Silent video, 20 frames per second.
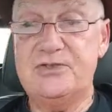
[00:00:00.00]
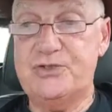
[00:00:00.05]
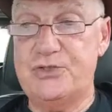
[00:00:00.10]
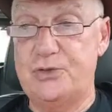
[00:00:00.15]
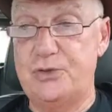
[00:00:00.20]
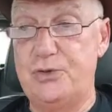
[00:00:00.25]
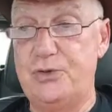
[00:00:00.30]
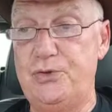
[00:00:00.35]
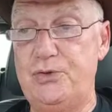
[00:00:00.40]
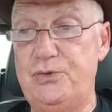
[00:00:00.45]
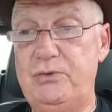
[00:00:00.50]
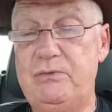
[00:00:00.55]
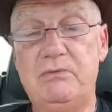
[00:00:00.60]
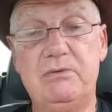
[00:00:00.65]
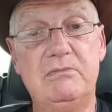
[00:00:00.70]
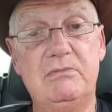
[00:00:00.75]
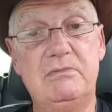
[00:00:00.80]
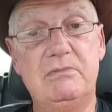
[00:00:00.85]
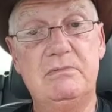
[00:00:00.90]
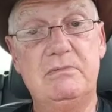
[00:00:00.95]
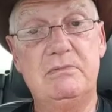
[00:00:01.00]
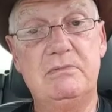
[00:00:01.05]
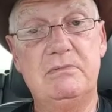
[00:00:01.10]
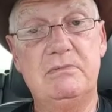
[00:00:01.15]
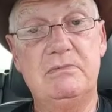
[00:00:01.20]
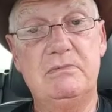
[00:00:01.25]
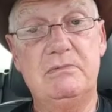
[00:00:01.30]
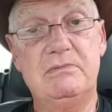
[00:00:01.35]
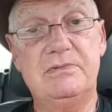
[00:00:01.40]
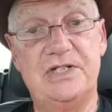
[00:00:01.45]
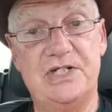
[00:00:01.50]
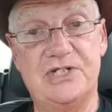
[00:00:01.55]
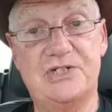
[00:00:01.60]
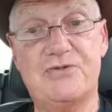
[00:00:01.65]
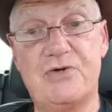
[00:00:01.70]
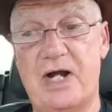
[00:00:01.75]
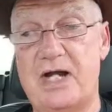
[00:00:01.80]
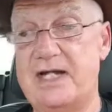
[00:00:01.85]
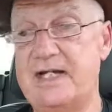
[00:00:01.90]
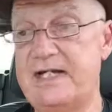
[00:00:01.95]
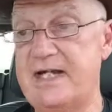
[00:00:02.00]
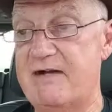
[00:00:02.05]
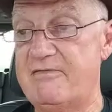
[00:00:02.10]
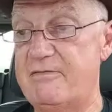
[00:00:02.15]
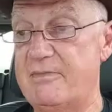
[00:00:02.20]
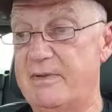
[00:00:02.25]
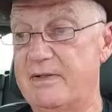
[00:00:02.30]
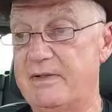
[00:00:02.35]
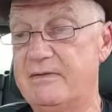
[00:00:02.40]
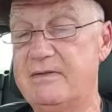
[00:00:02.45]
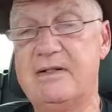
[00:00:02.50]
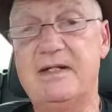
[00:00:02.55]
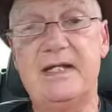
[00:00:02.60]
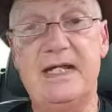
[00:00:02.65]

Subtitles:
to the Australian government?